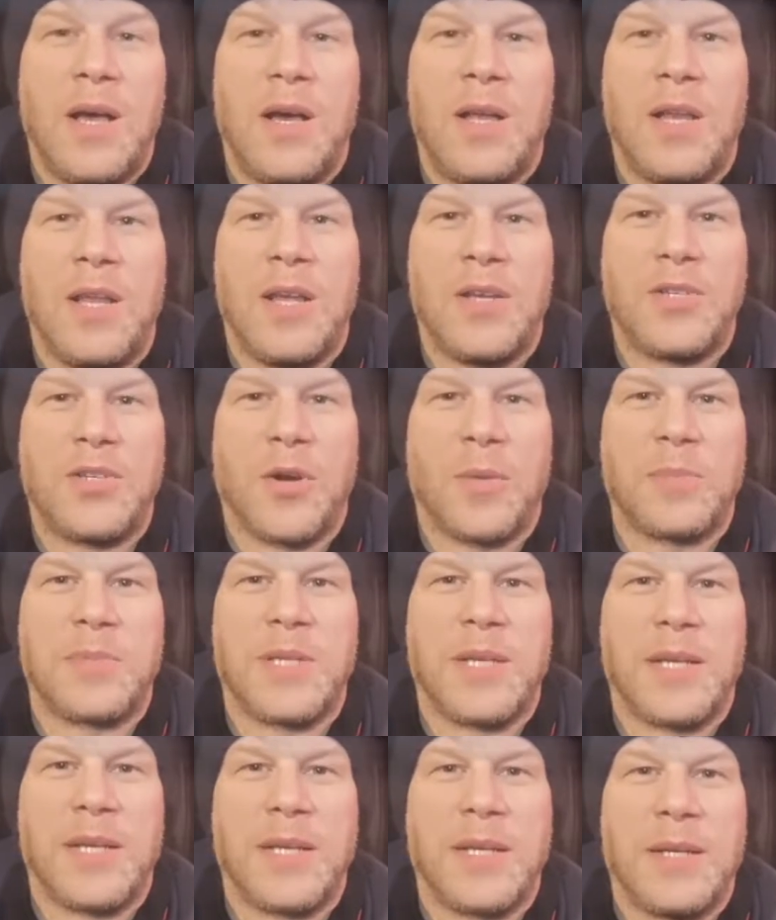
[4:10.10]

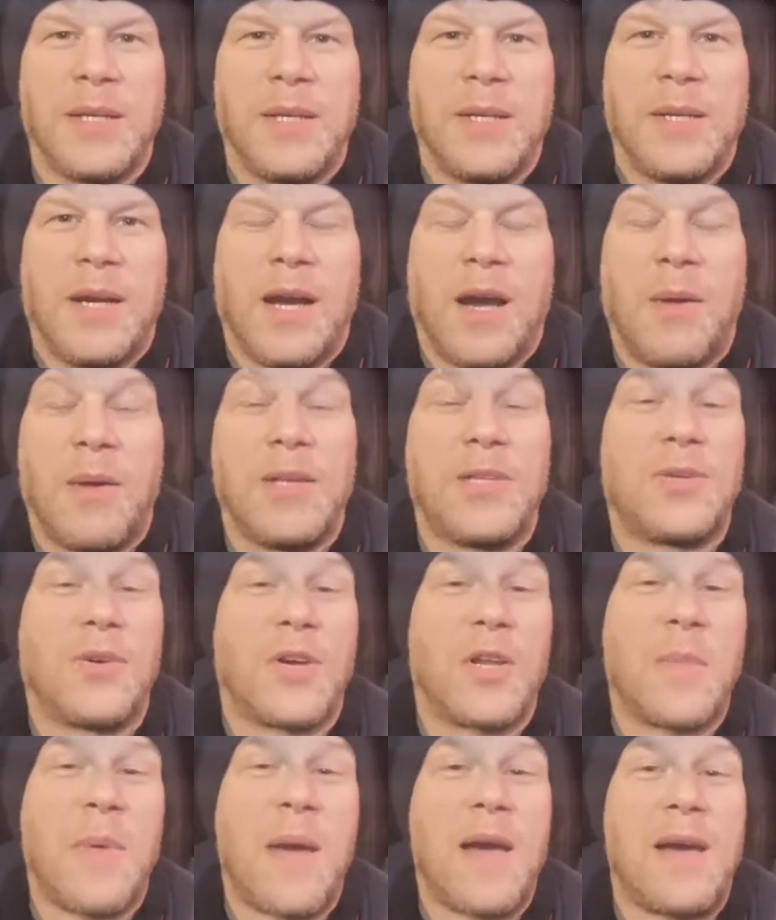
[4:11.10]
adopting. Are we
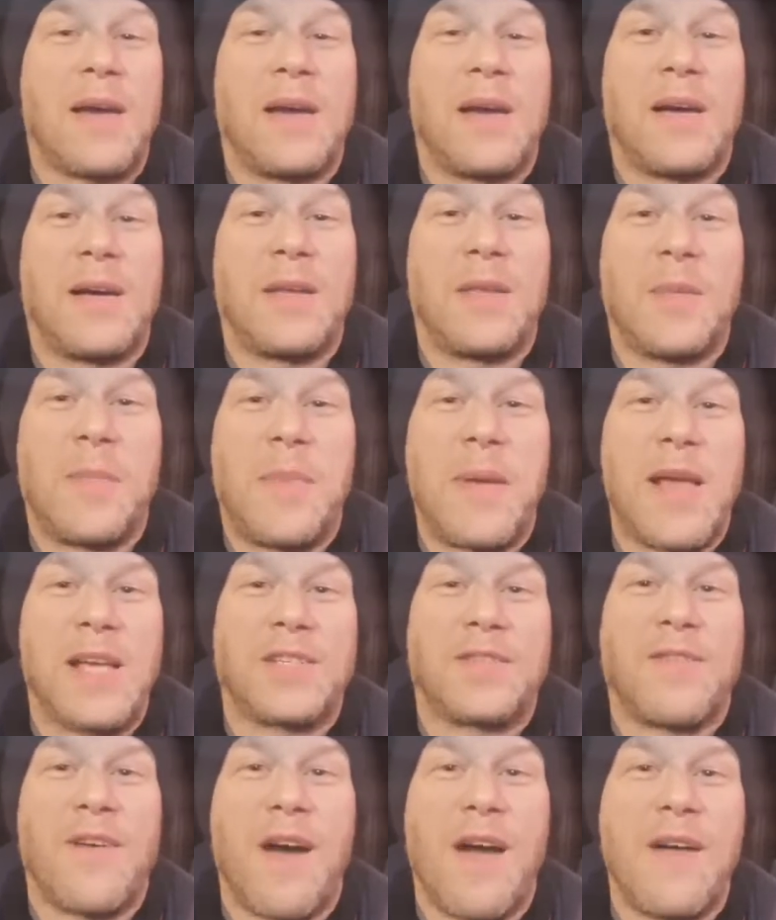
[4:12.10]
talking about the
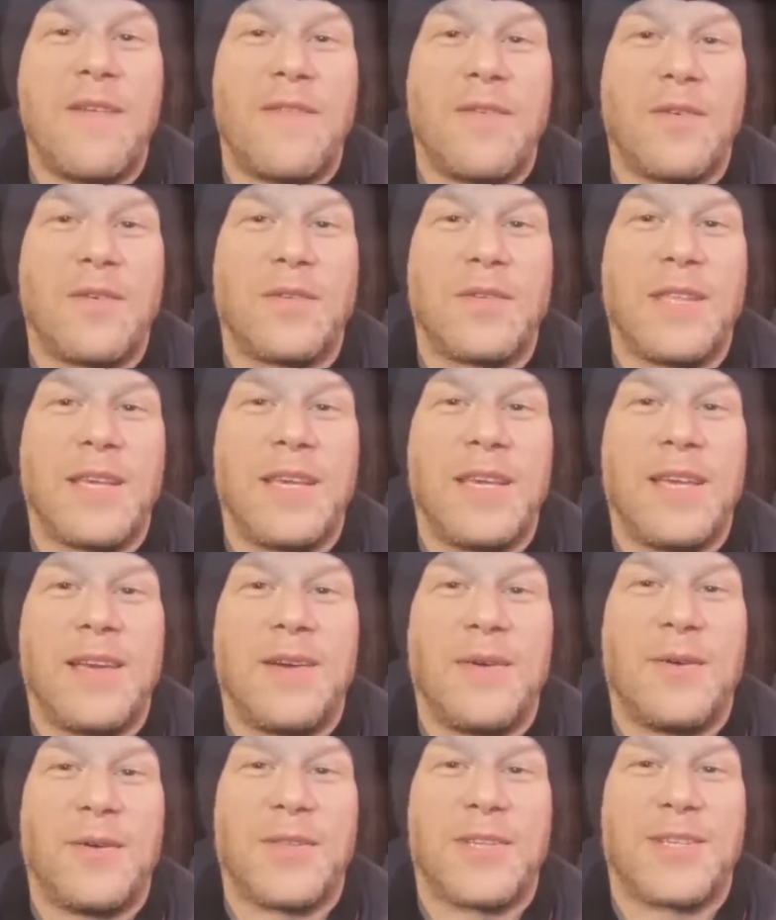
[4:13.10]
PS5 or the
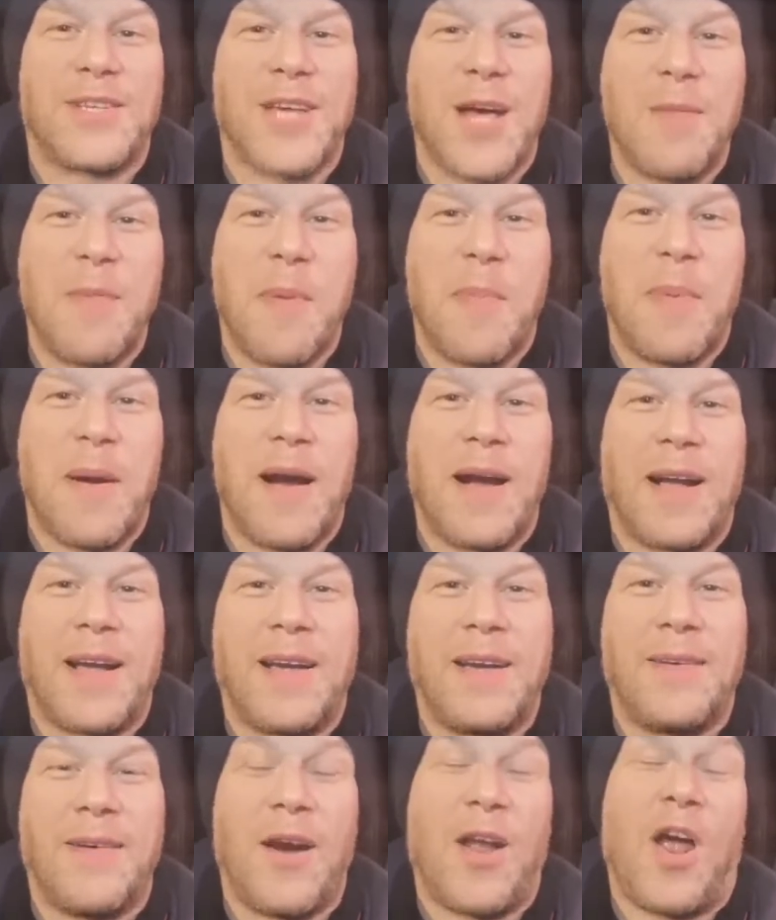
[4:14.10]
Cyberpunk?
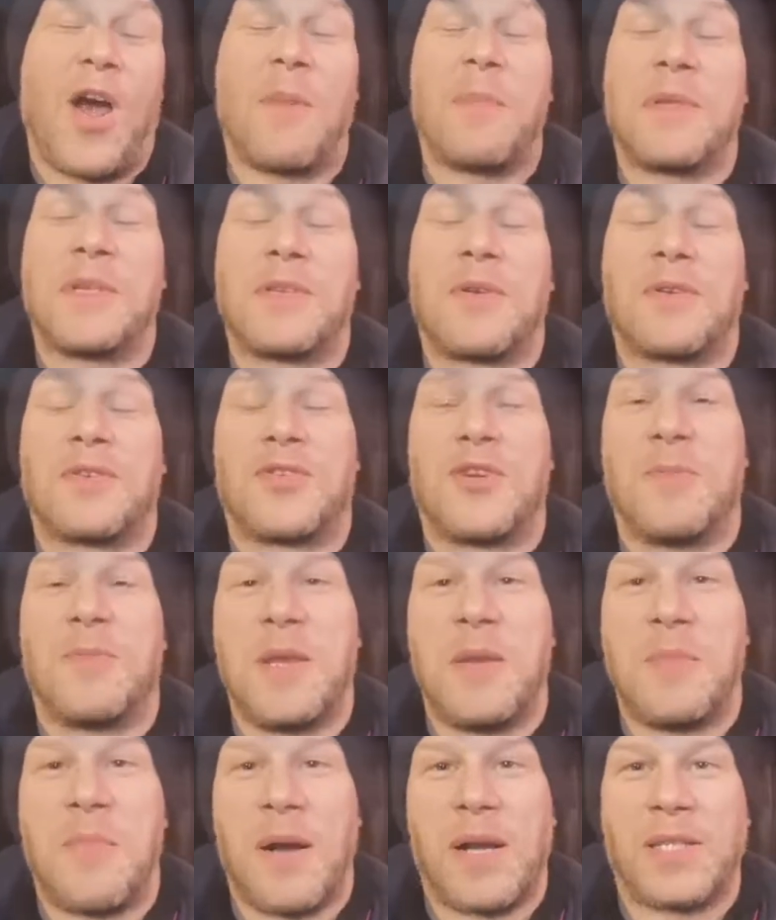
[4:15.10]
Well, I hope there's not too
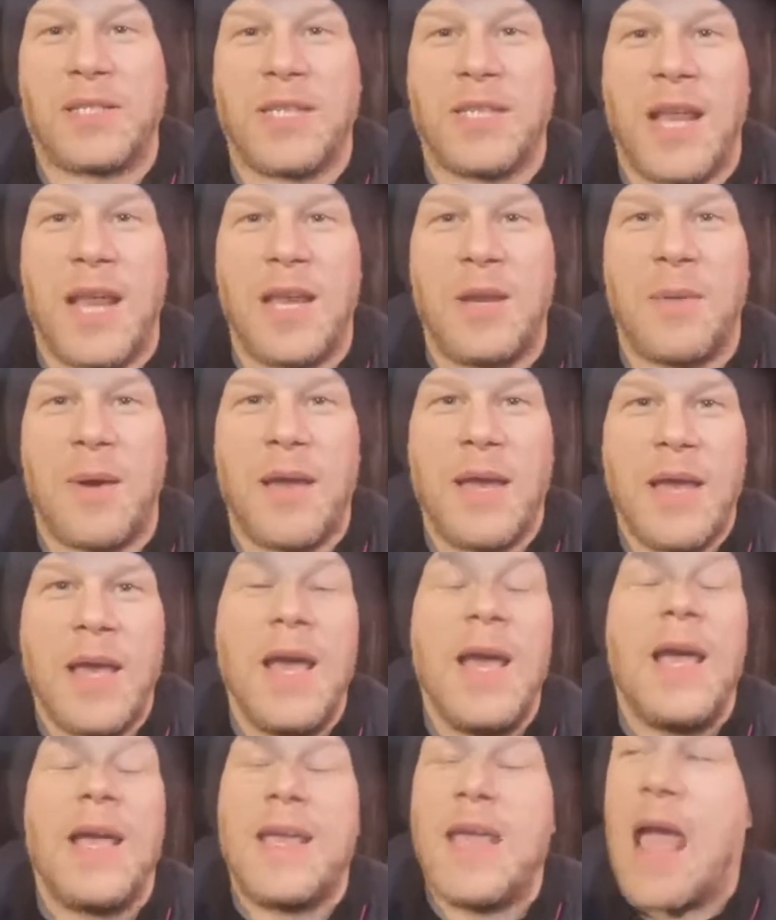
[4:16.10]
many bugs in it anyway.
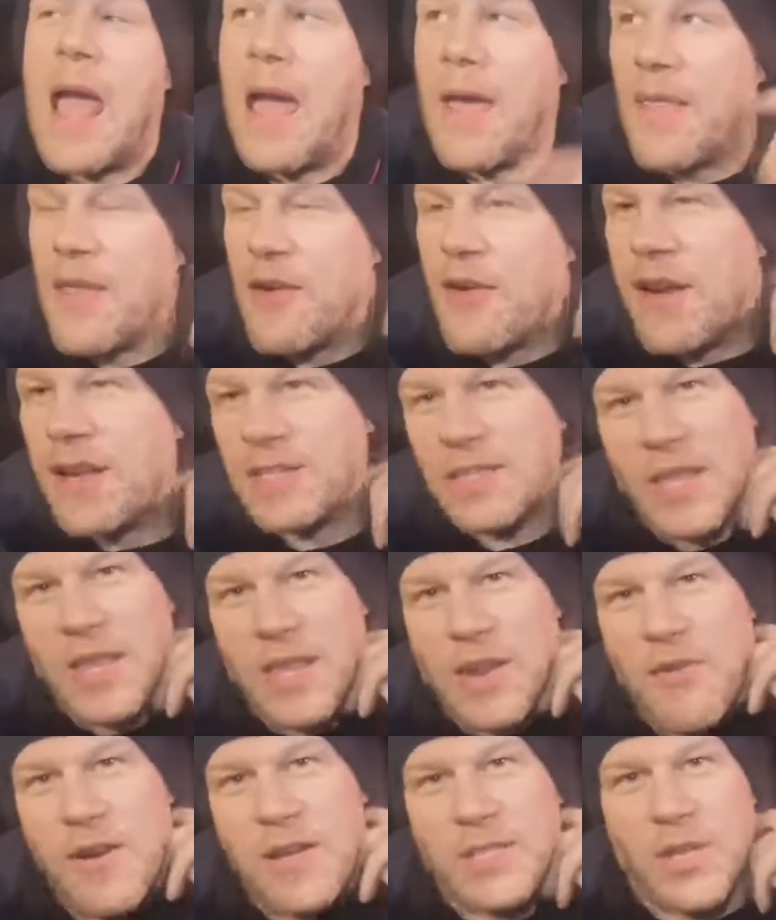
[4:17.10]
Yeah, there is
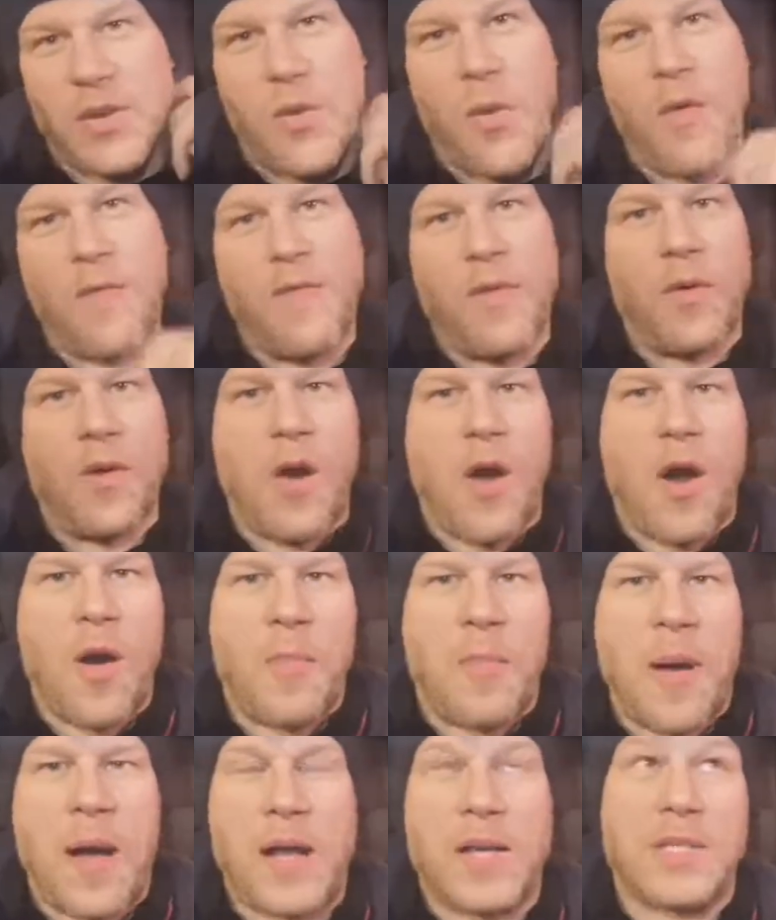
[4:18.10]
an awful lot
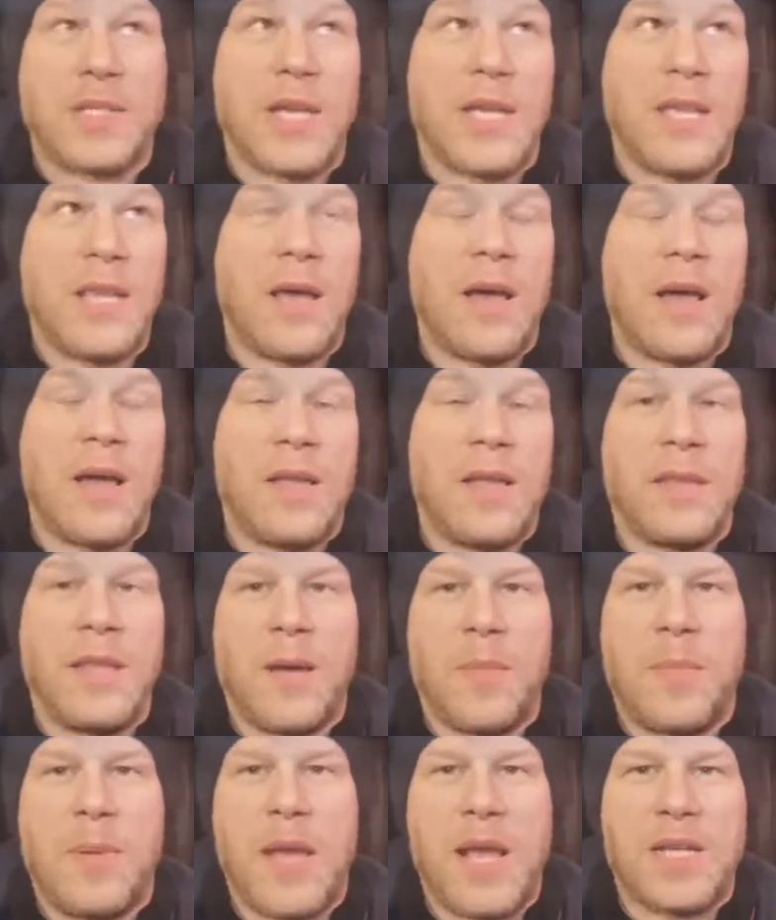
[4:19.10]
of bugs in
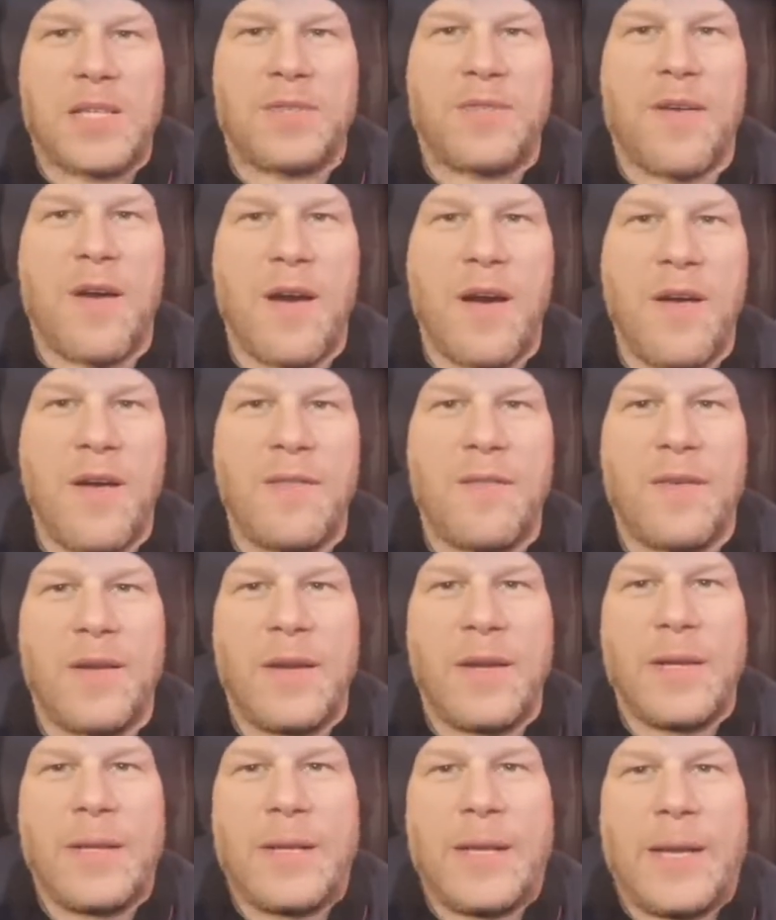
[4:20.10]
the PS5.
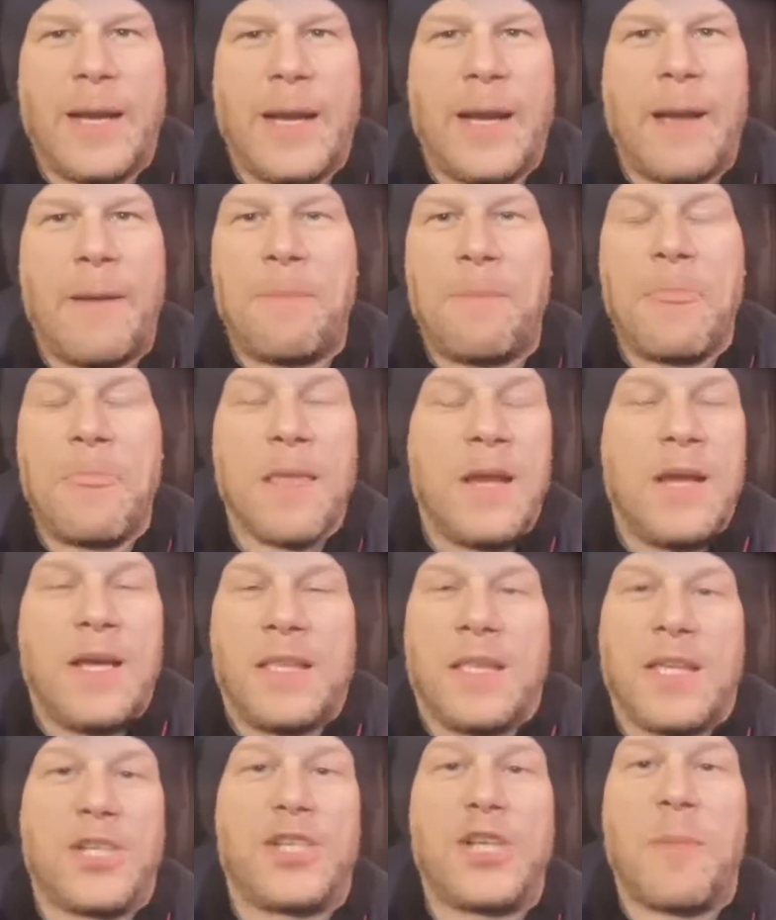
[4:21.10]

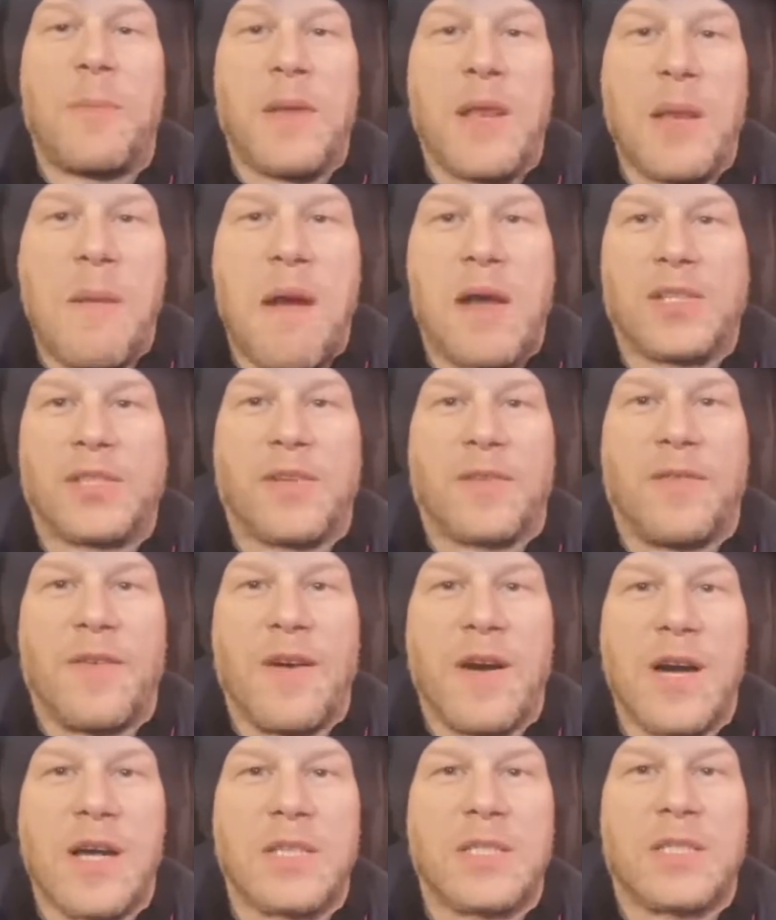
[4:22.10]
They're shipping them out so
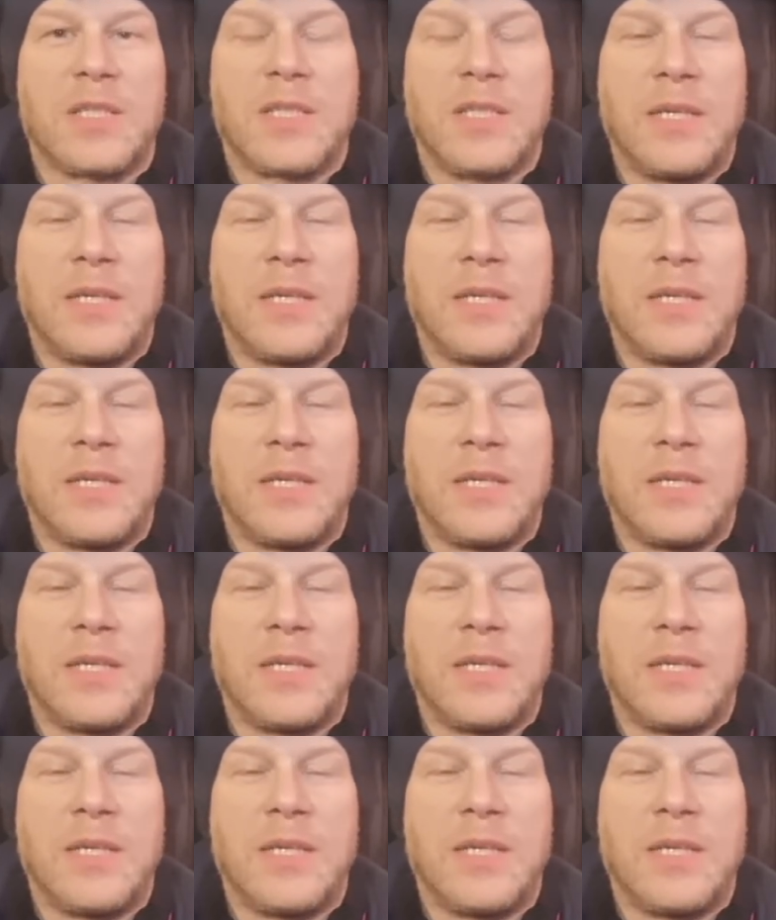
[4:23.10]
fast.